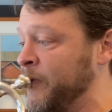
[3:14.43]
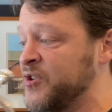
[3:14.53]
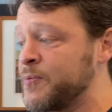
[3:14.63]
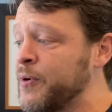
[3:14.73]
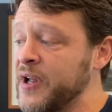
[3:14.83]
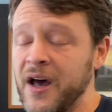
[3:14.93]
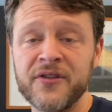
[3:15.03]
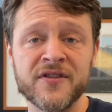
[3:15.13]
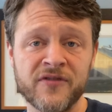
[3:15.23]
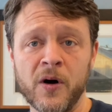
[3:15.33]
It's a pretty
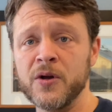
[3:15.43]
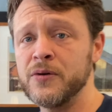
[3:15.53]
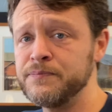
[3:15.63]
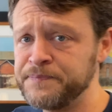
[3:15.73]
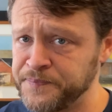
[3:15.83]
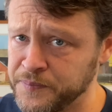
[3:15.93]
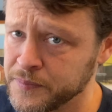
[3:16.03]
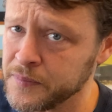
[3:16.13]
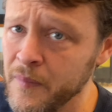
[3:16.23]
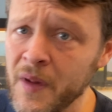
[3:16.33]
healthy volume.
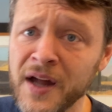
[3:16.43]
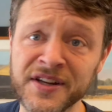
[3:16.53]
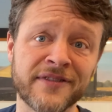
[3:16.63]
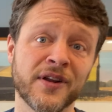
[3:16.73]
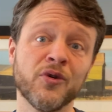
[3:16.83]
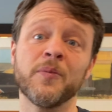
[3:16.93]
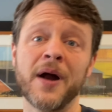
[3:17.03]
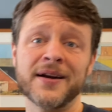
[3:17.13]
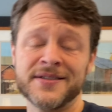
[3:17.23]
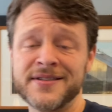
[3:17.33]
I definitely would
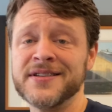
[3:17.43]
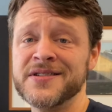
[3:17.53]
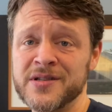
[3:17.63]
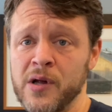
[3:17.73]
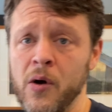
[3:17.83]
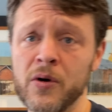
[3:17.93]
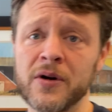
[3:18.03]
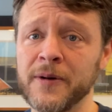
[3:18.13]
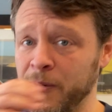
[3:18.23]
practice these slower